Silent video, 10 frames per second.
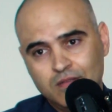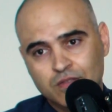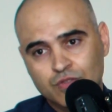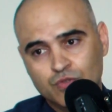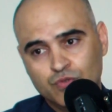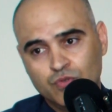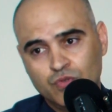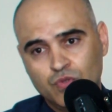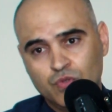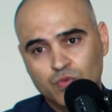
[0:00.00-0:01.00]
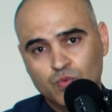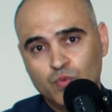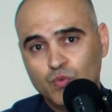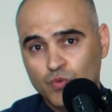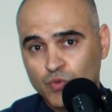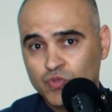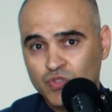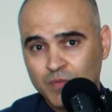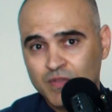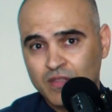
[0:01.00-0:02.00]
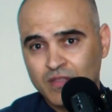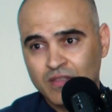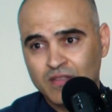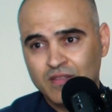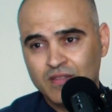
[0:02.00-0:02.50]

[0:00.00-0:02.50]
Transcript: This is uh, not something